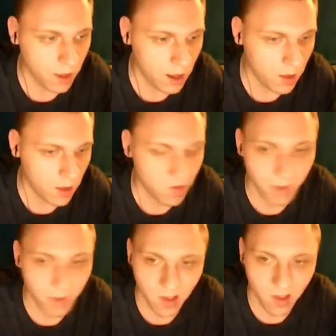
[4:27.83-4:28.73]

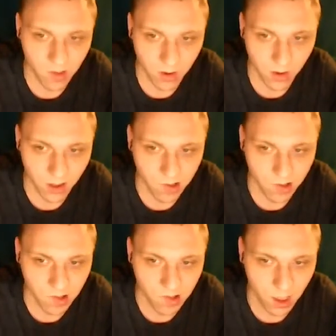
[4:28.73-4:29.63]
space, I would like to
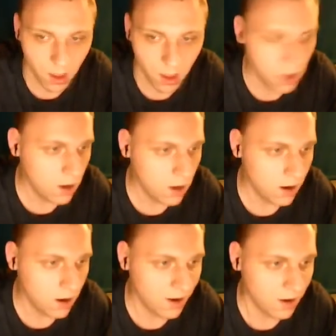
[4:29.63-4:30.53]
say.
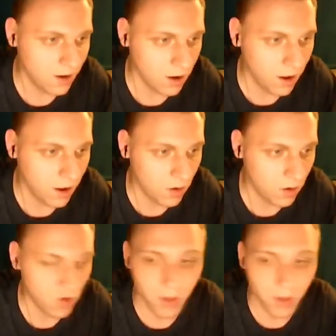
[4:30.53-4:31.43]
It also
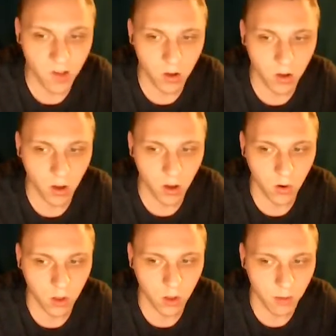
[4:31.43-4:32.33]
makes our code look
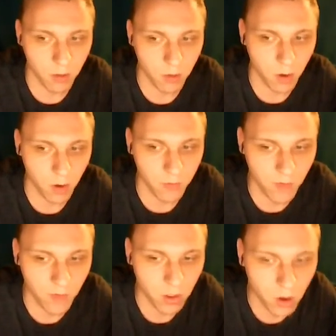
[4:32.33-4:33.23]
a bit more
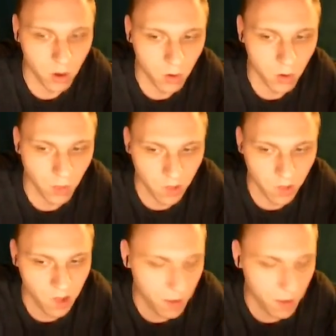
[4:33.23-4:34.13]
professional, which is
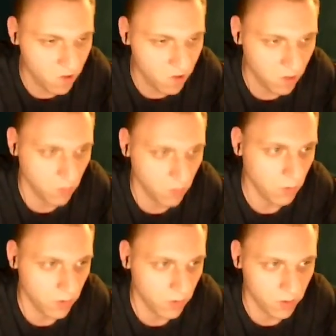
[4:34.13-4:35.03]
obviously what we
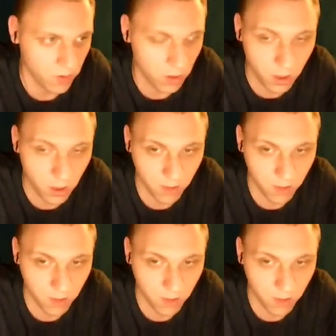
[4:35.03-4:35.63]
want to achieve.